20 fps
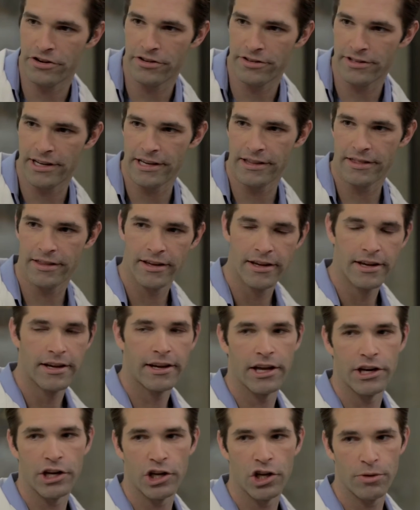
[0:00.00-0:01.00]
your teeth
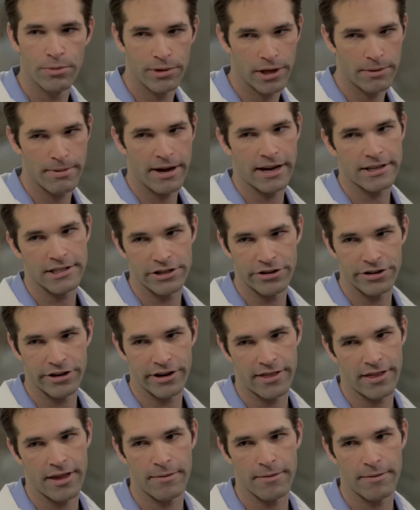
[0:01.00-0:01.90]
can accumulate bacteria.